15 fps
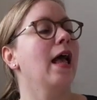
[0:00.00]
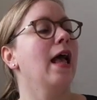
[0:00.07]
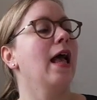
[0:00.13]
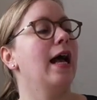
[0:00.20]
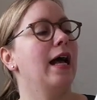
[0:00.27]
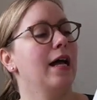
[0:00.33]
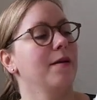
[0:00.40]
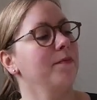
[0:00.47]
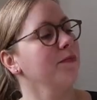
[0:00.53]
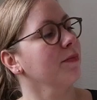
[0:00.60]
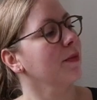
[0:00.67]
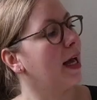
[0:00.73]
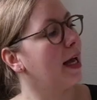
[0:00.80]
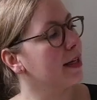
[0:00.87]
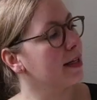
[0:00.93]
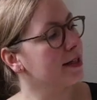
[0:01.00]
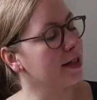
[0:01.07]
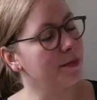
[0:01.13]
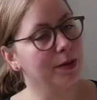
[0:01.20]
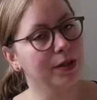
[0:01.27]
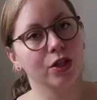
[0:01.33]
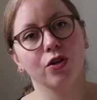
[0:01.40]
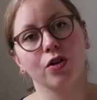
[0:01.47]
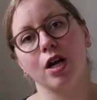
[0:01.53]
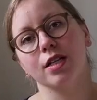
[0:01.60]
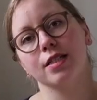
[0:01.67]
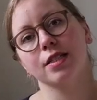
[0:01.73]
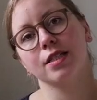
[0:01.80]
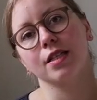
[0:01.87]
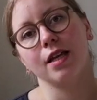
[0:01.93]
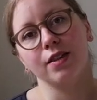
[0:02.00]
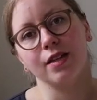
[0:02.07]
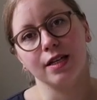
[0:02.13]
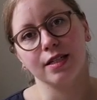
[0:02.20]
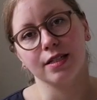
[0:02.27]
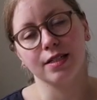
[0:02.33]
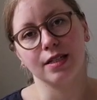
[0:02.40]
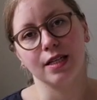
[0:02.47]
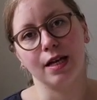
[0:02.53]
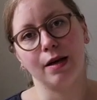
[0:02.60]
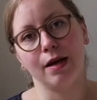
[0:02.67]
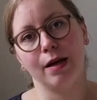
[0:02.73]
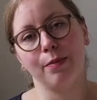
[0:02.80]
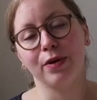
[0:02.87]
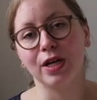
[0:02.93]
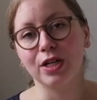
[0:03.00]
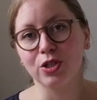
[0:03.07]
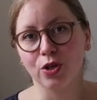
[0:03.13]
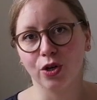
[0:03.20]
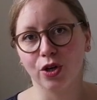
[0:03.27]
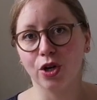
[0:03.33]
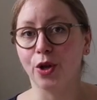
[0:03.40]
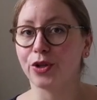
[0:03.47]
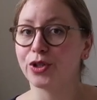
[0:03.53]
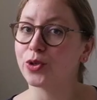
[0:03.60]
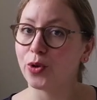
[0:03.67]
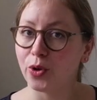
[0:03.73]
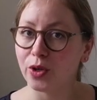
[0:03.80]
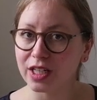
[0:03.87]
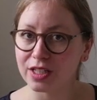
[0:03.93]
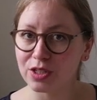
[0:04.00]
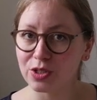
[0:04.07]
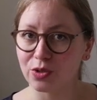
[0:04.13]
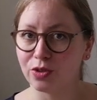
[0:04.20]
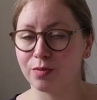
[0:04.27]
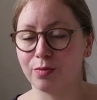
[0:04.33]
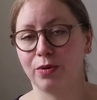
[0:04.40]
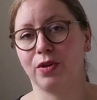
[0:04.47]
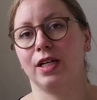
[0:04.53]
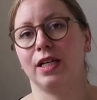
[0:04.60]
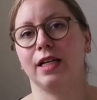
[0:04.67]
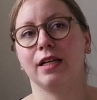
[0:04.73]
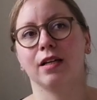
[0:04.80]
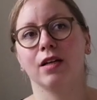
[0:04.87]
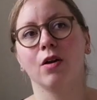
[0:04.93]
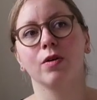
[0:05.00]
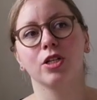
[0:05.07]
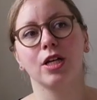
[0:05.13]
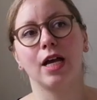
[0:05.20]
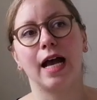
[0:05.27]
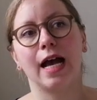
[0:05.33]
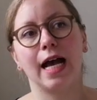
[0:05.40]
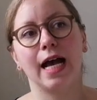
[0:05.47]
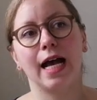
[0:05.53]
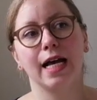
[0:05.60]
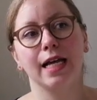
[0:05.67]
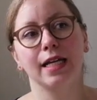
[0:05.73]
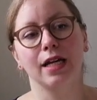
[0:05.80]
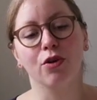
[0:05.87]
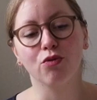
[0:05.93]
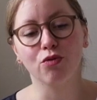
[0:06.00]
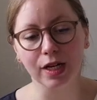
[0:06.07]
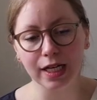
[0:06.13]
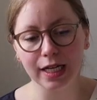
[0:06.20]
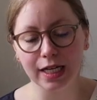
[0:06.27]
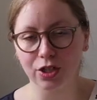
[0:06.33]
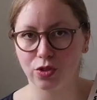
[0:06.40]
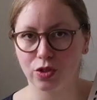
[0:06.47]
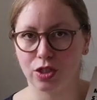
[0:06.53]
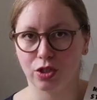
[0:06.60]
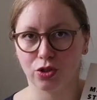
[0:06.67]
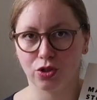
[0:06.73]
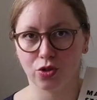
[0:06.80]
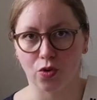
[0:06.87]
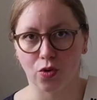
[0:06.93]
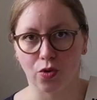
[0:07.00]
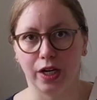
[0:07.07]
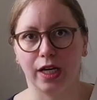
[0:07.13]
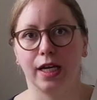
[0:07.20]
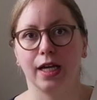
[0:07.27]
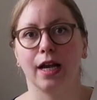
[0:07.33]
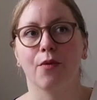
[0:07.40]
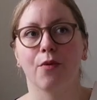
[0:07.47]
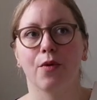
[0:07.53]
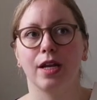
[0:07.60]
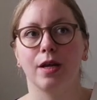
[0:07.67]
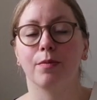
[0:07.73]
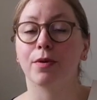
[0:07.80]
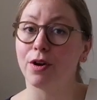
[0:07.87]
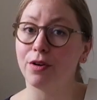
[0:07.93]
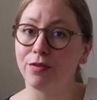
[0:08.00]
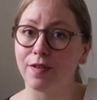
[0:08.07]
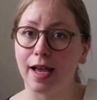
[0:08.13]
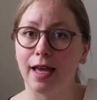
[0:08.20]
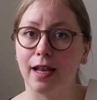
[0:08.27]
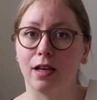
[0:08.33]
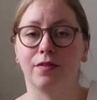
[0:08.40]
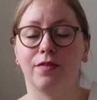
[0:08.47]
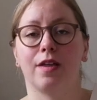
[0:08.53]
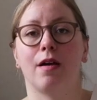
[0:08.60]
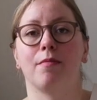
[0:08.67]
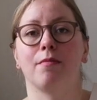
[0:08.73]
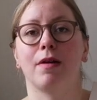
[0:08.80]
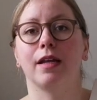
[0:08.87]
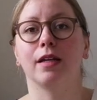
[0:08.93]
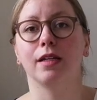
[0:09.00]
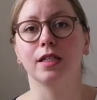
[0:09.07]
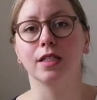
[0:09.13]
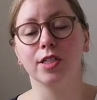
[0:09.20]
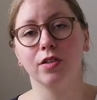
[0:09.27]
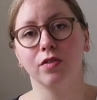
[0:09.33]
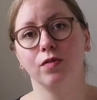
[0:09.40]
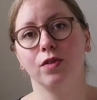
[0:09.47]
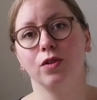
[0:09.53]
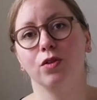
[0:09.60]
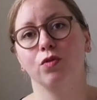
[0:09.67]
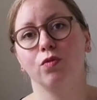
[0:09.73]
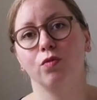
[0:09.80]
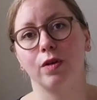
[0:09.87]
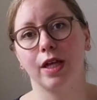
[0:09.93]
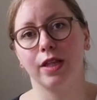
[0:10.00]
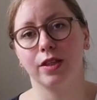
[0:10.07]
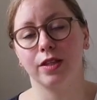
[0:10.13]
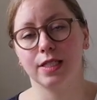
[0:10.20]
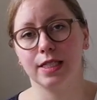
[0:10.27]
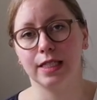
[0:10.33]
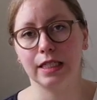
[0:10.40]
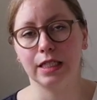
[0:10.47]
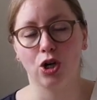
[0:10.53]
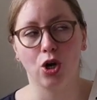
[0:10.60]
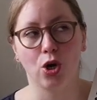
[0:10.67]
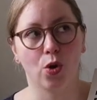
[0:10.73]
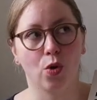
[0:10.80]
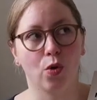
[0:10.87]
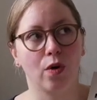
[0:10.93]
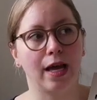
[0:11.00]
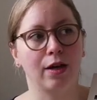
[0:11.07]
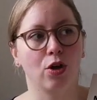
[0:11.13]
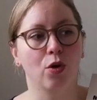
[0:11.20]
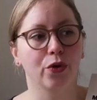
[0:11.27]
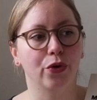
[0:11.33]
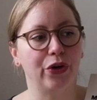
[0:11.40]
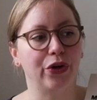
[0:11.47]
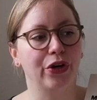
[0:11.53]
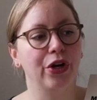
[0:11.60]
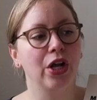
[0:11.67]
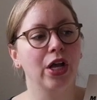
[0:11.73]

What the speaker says: And I stumbled across this printer called Königsdruck Berlin, which had a really interesting story. I read a profile of them and an interview with the CEO and owner,